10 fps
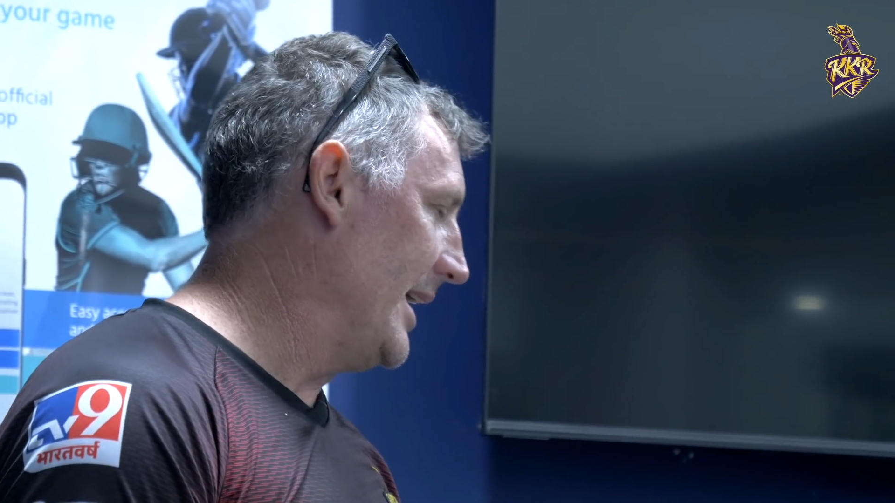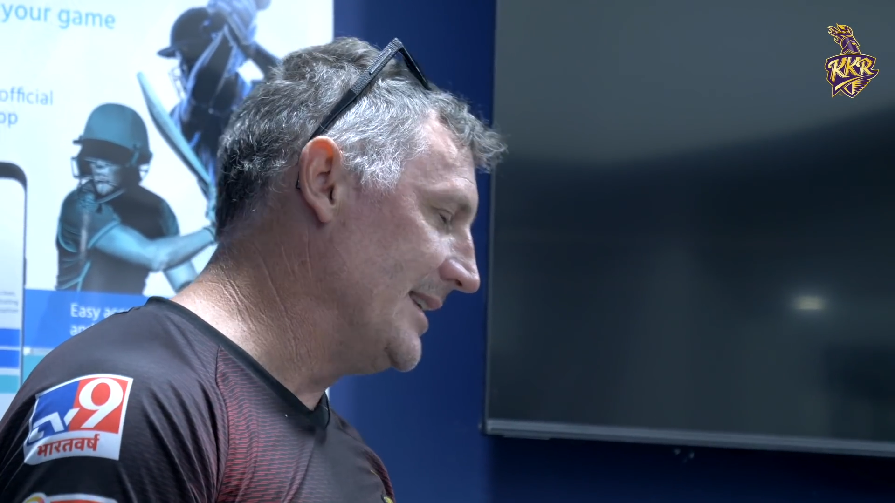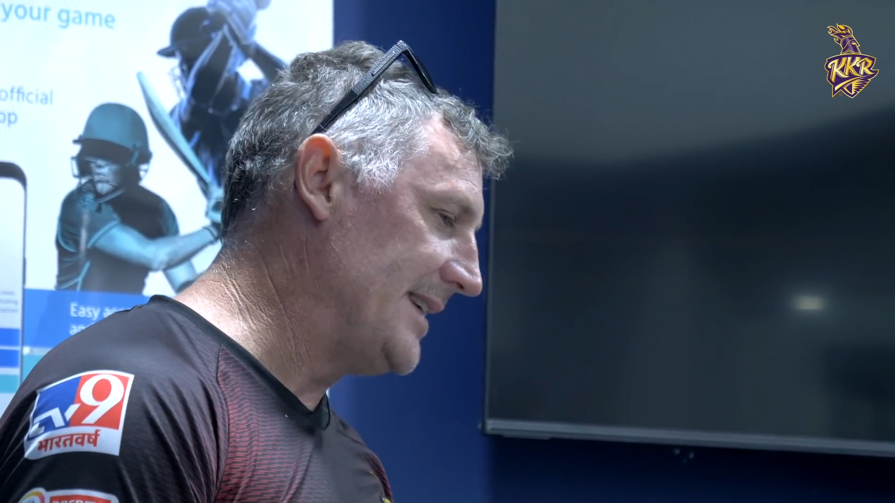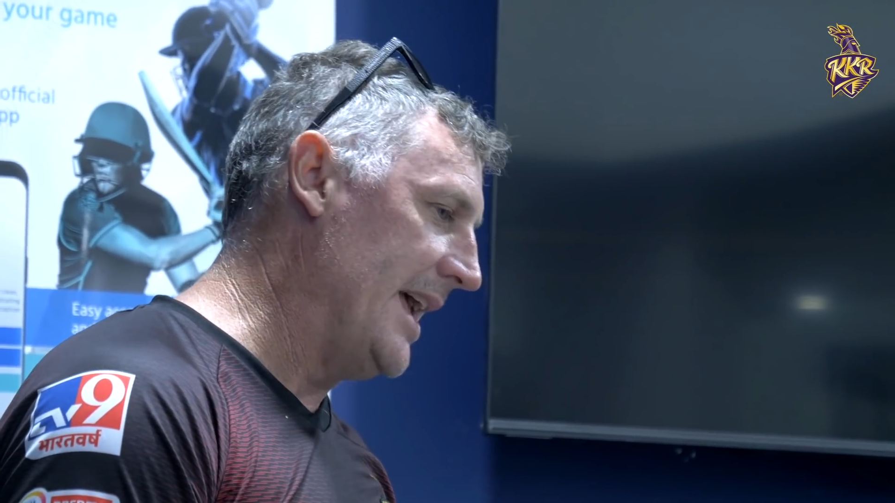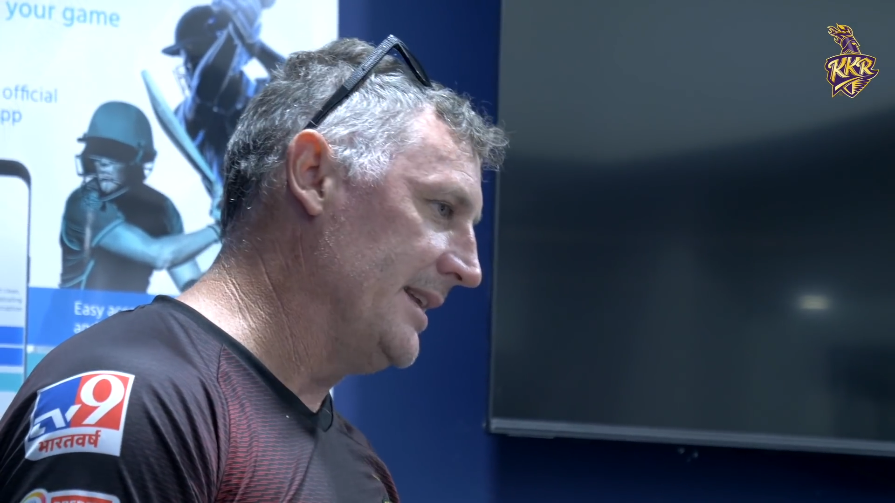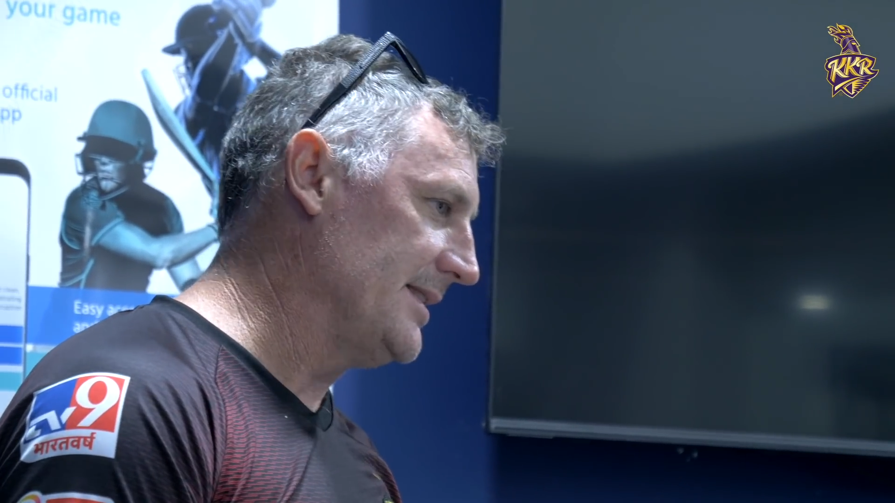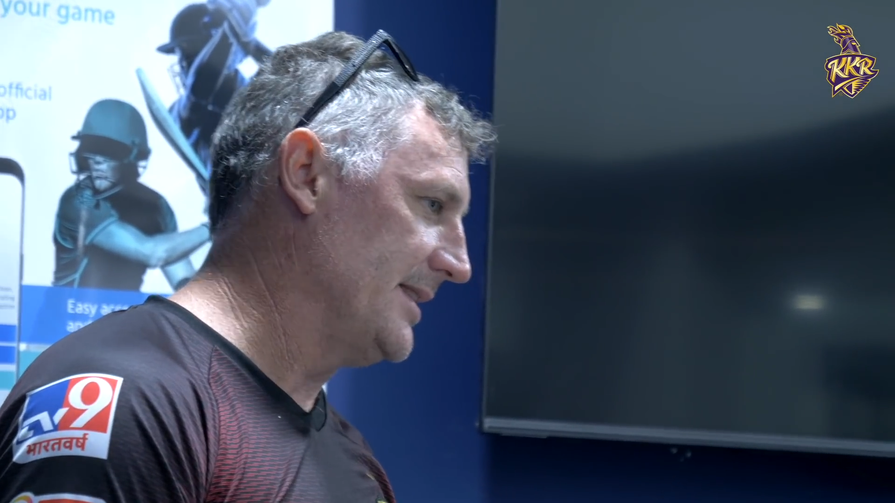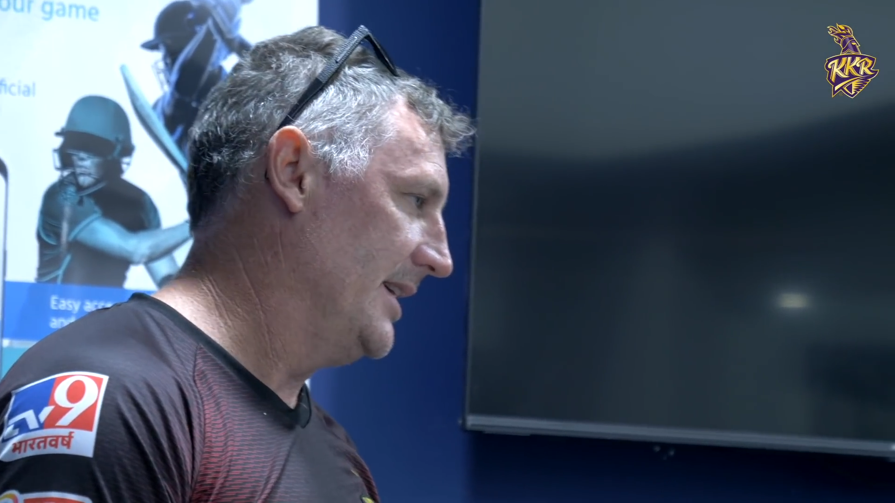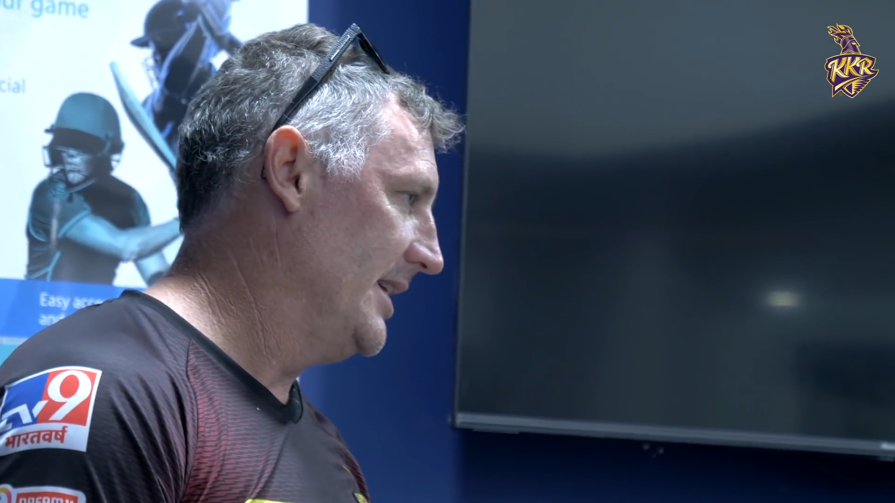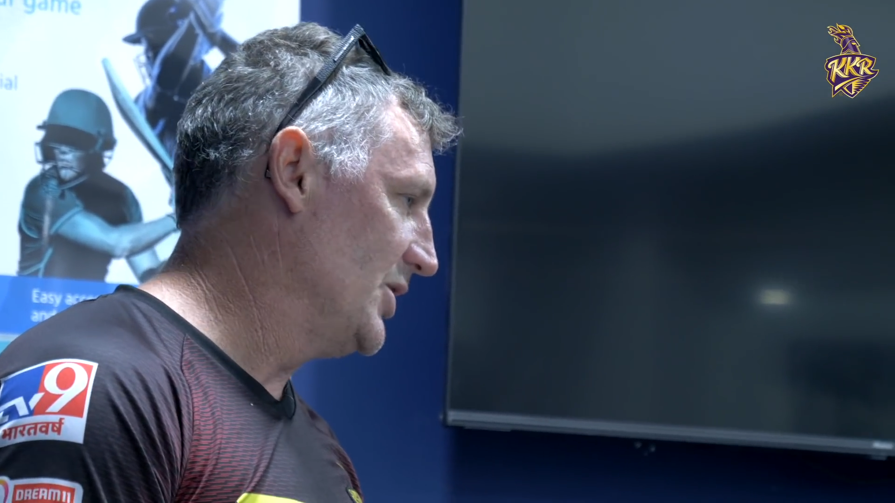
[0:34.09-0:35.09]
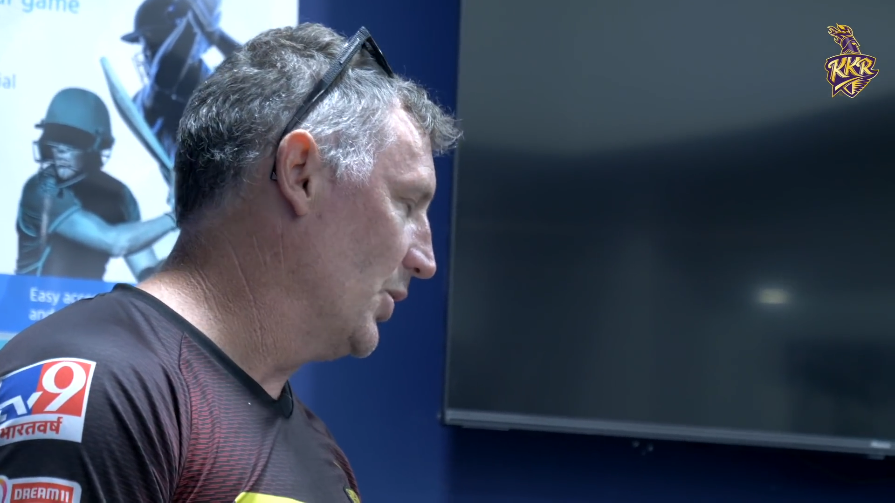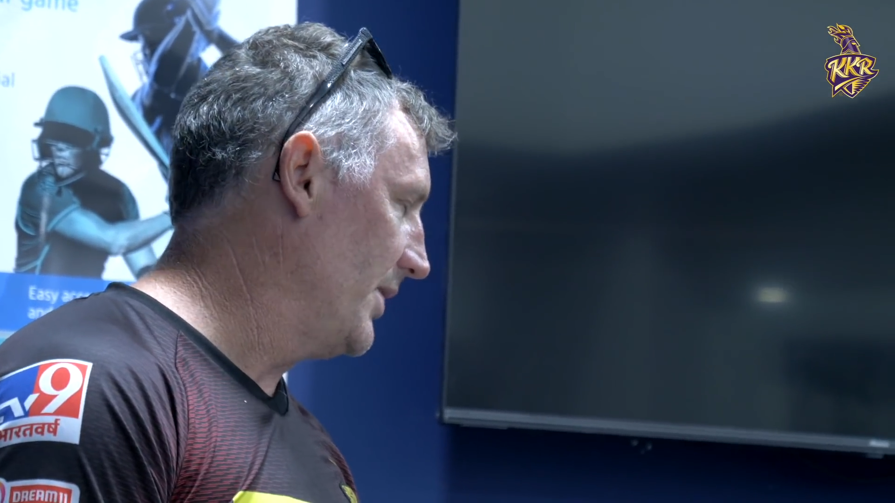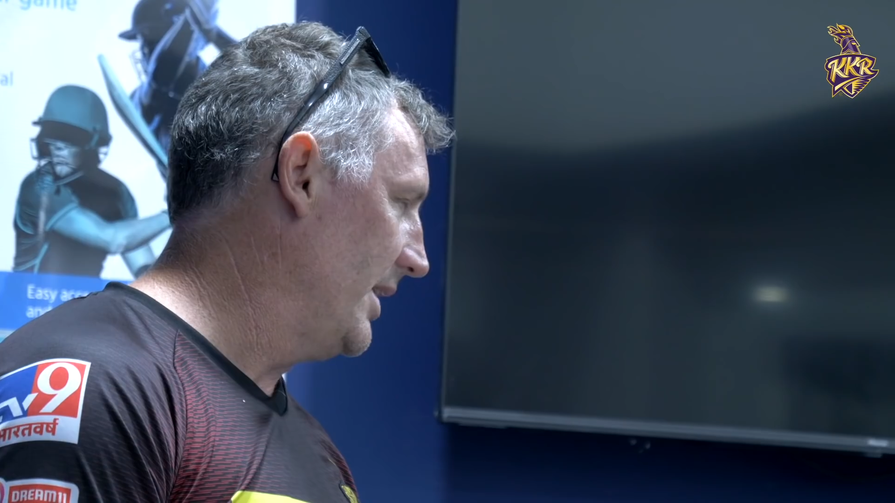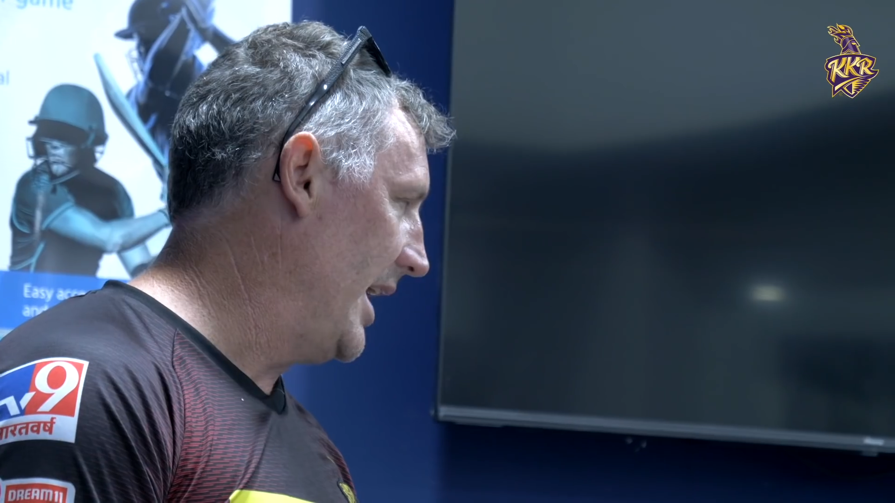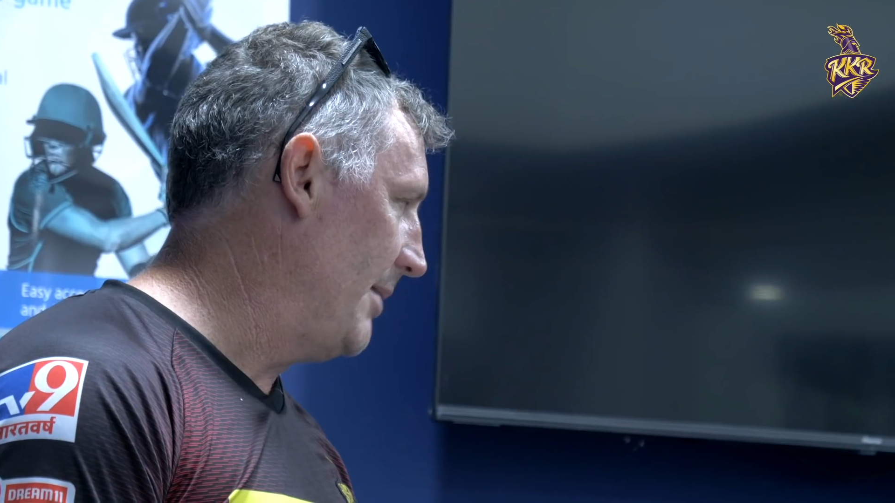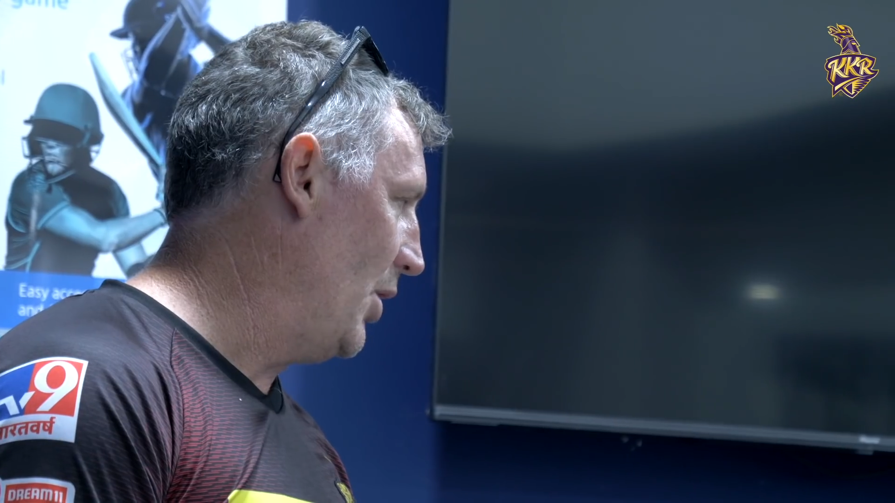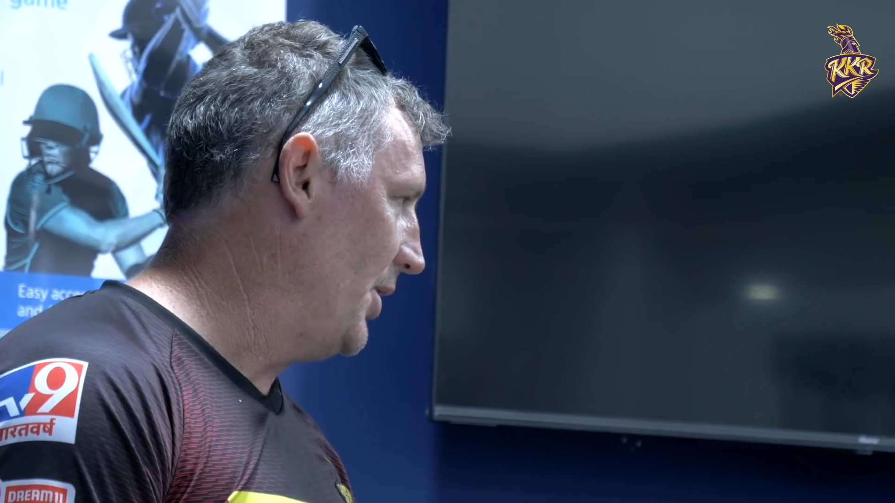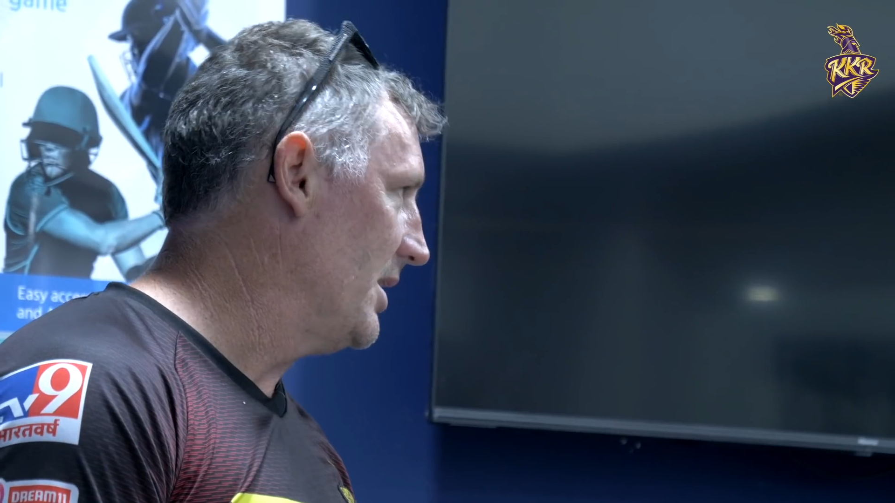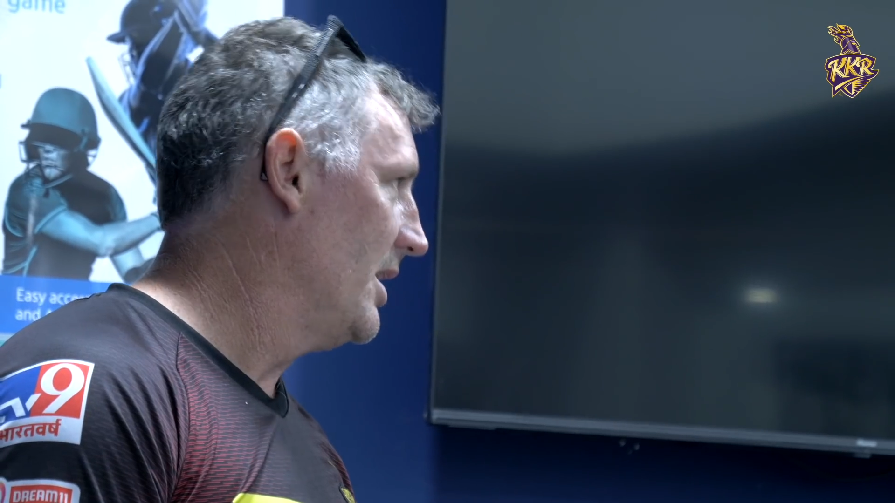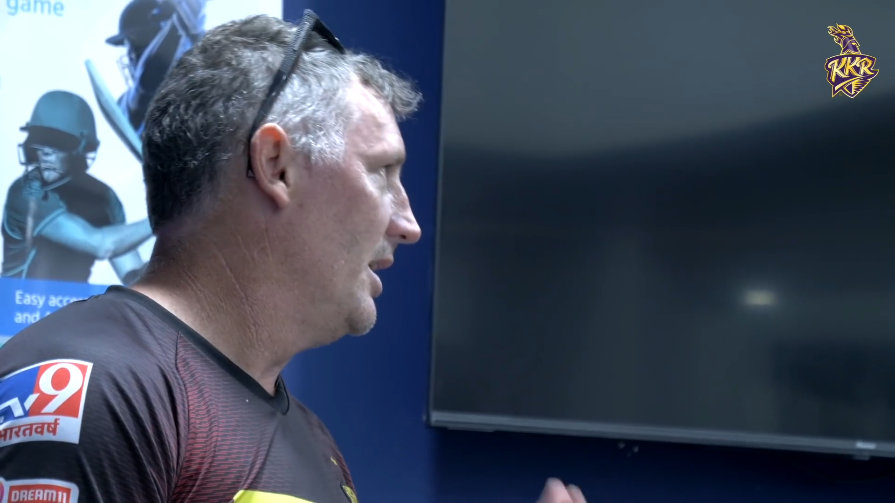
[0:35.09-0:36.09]
intense, took the game
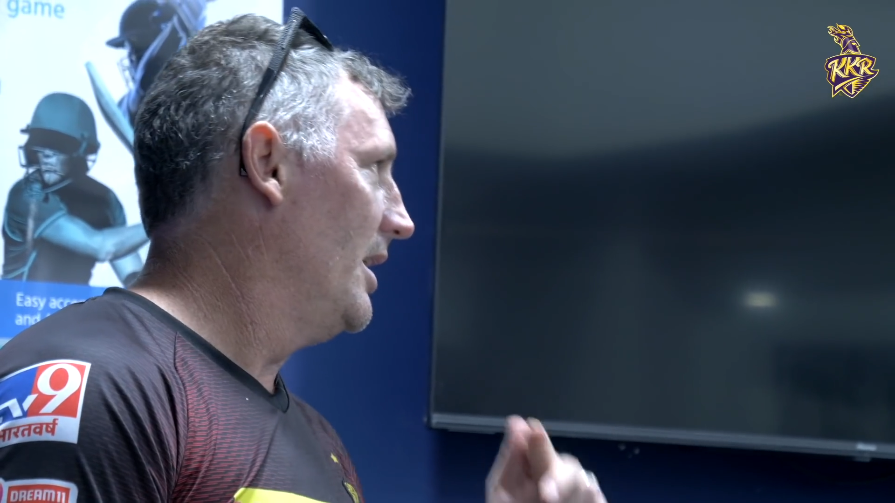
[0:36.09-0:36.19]
on,